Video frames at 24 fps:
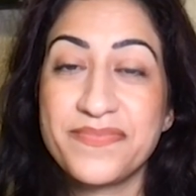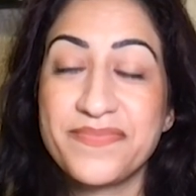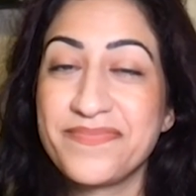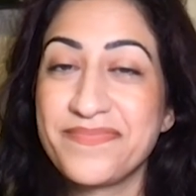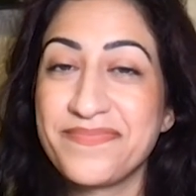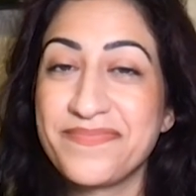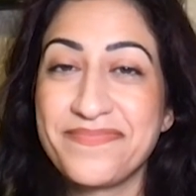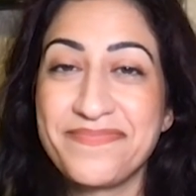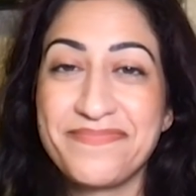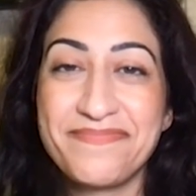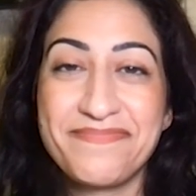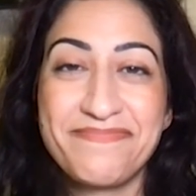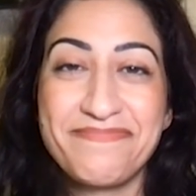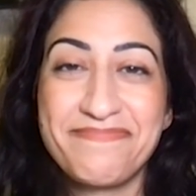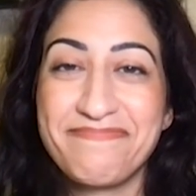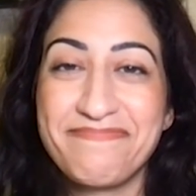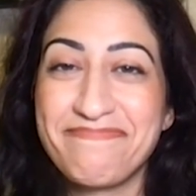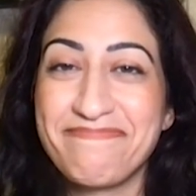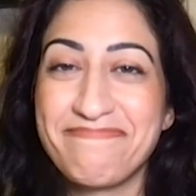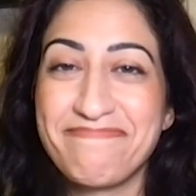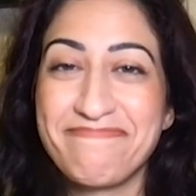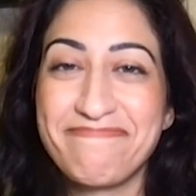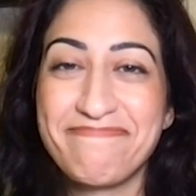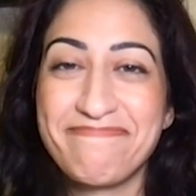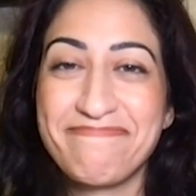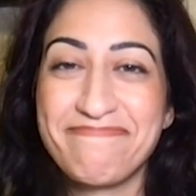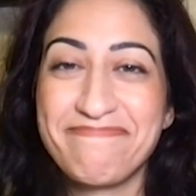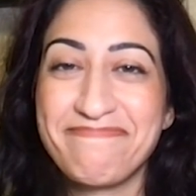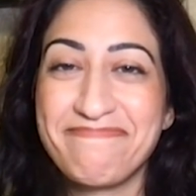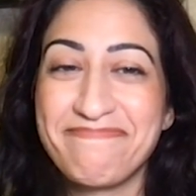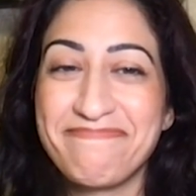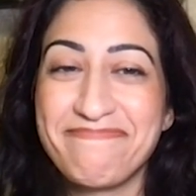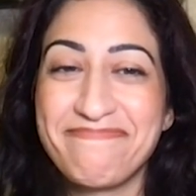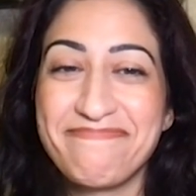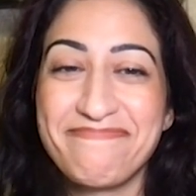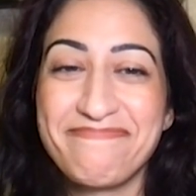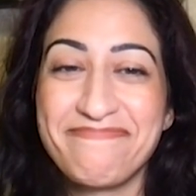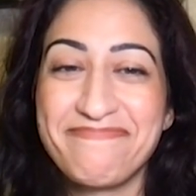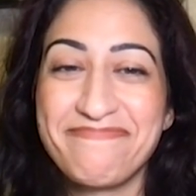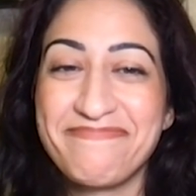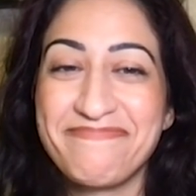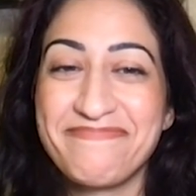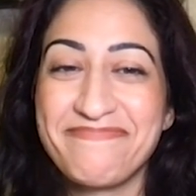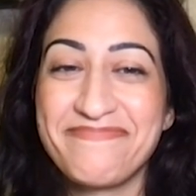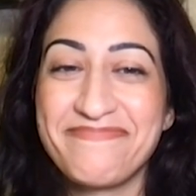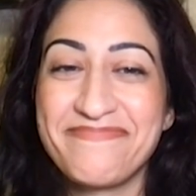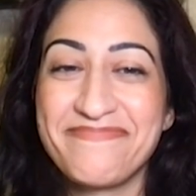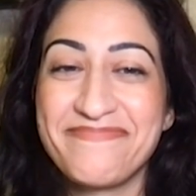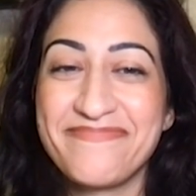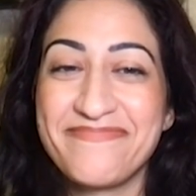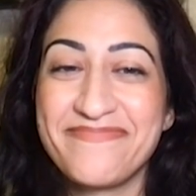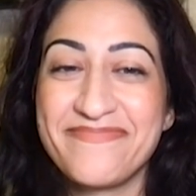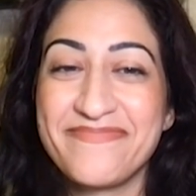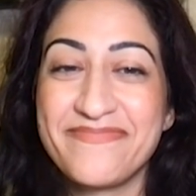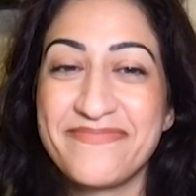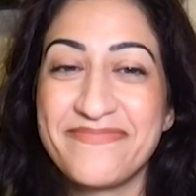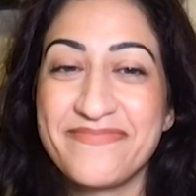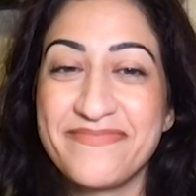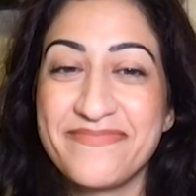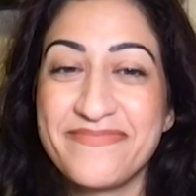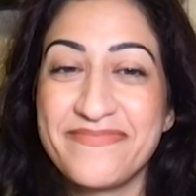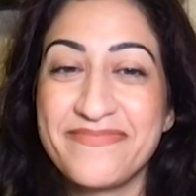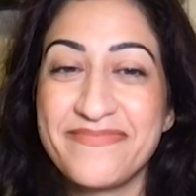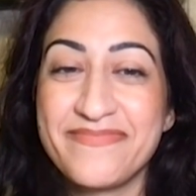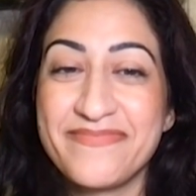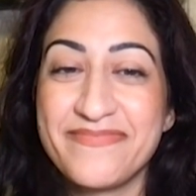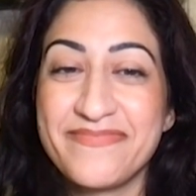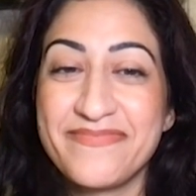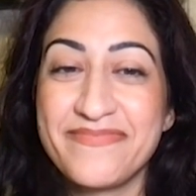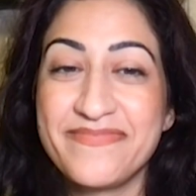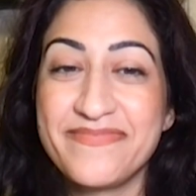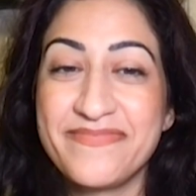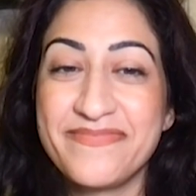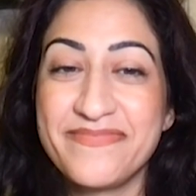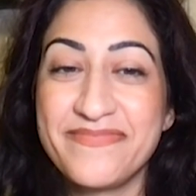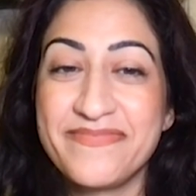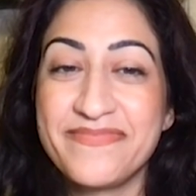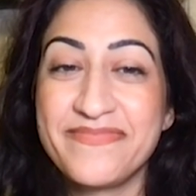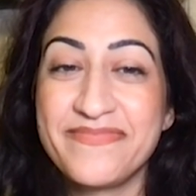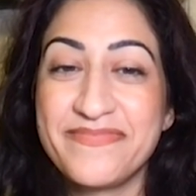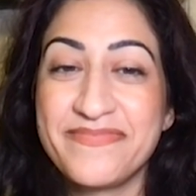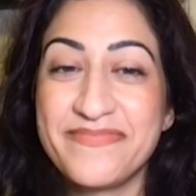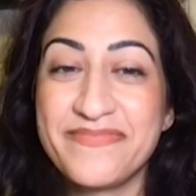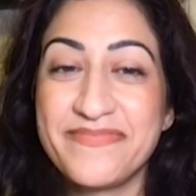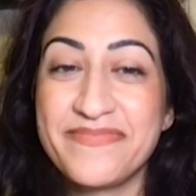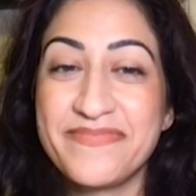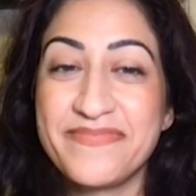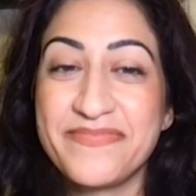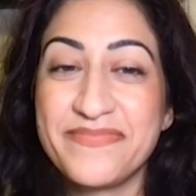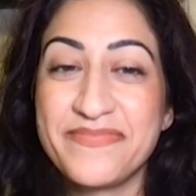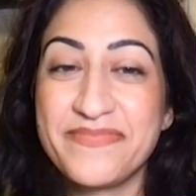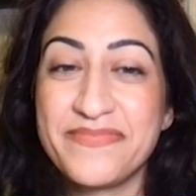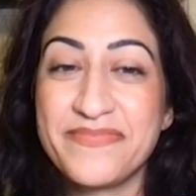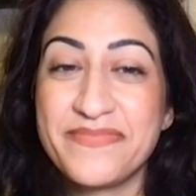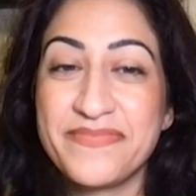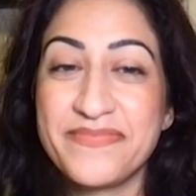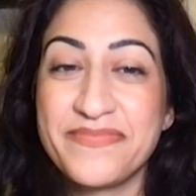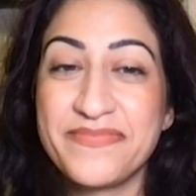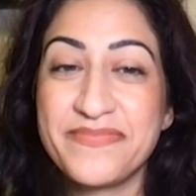No words are spoken by the person on screen.